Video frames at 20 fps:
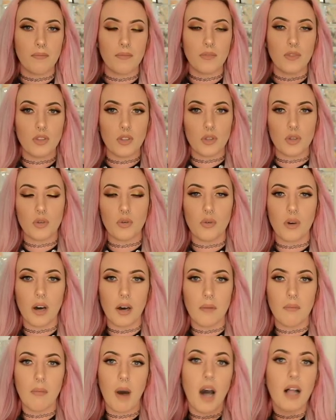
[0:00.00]
new
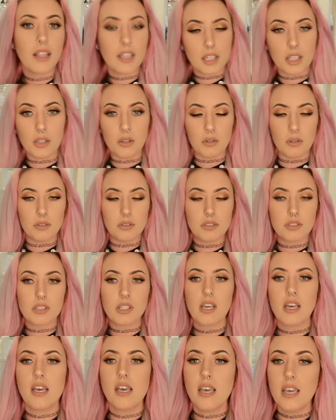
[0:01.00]
molecules,
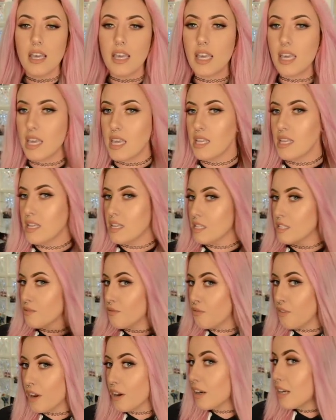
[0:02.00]
it is
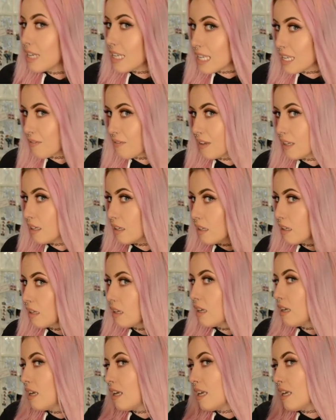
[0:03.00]
very even.
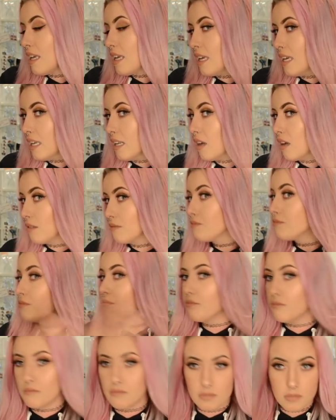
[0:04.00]
It
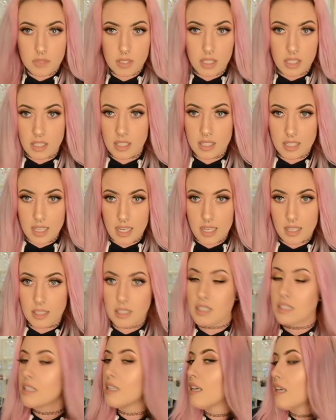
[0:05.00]

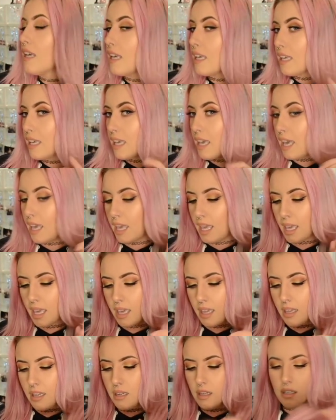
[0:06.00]
sticks
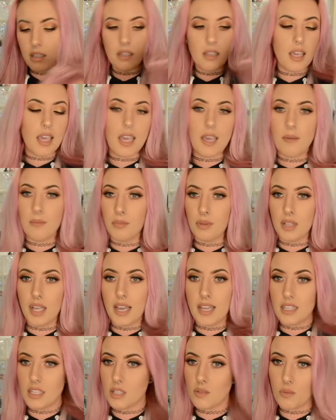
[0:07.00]
and it
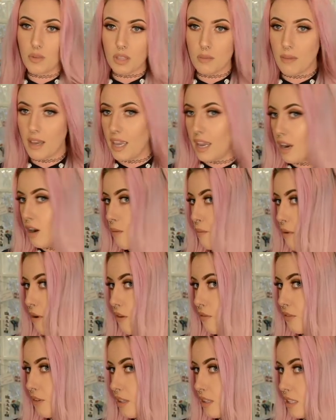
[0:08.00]
blends with my hair
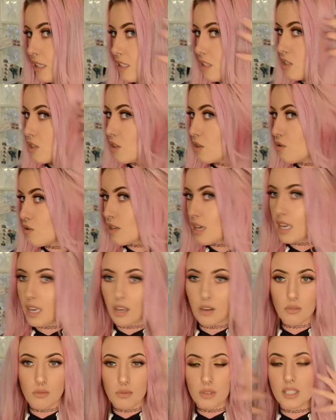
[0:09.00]
perfectly, so you
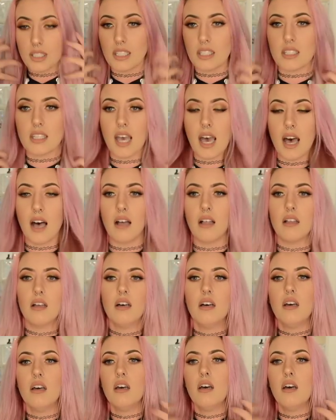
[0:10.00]
can't really tell